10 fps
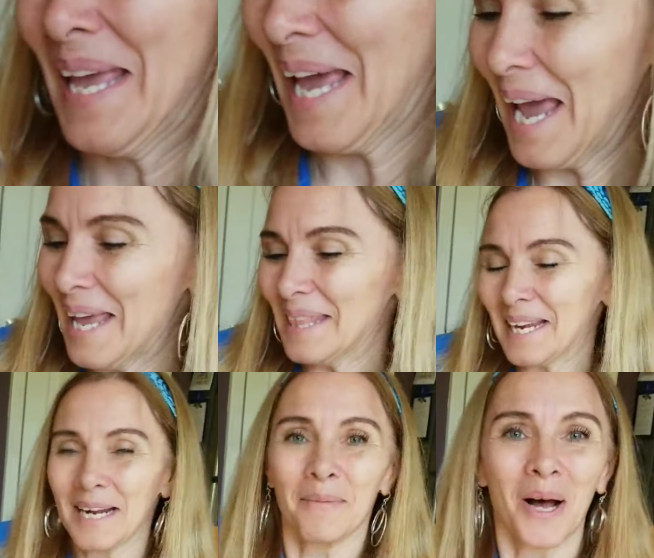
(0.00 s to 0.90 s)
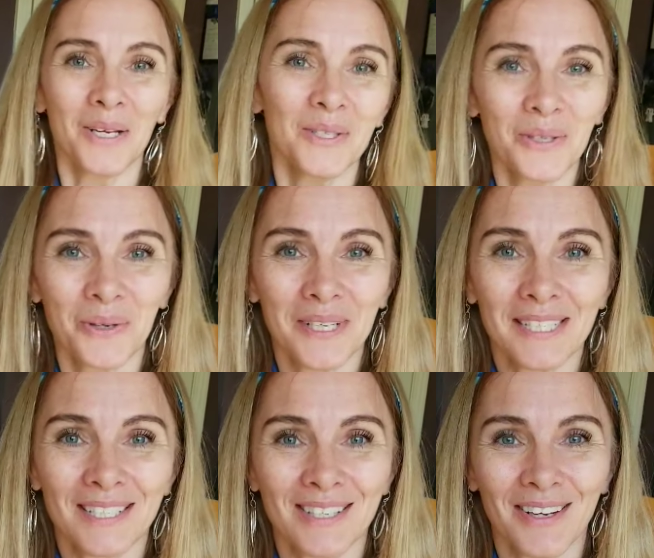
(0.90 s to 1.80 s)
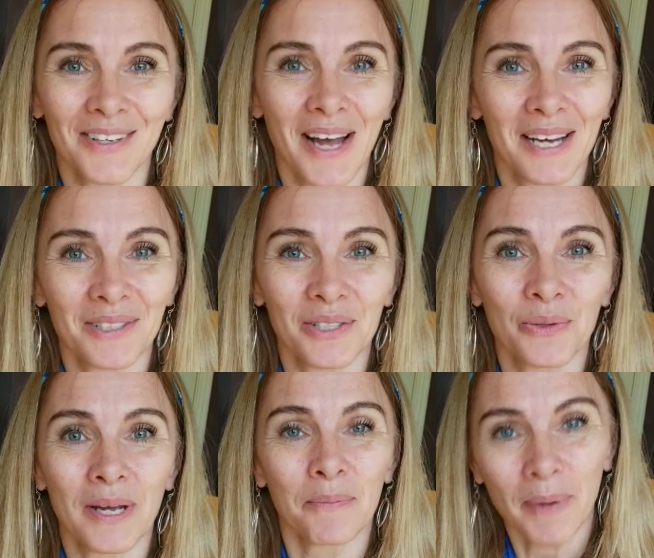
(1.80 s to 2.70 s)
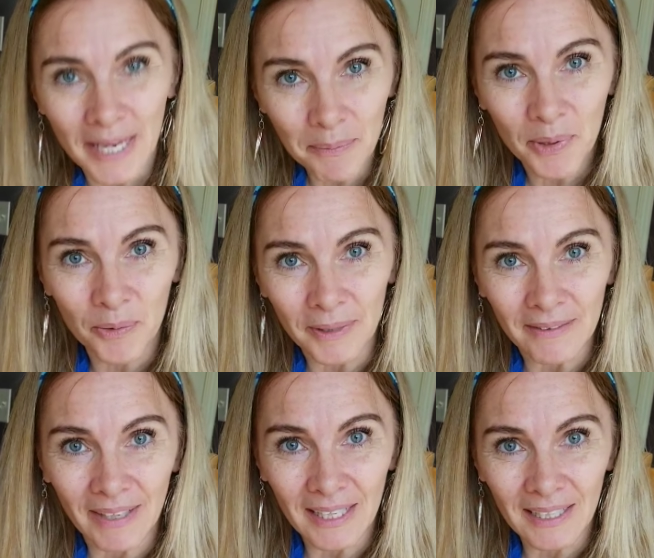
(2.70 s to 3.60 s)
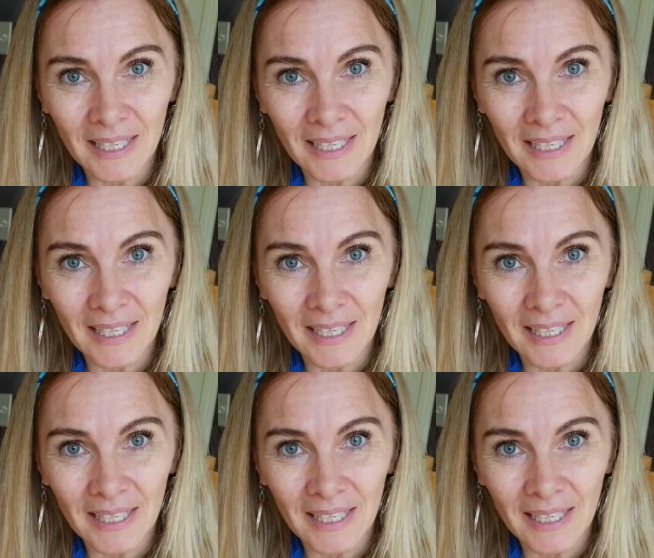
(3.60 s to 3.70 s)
And then I'm also going to show you how to do a paper weaving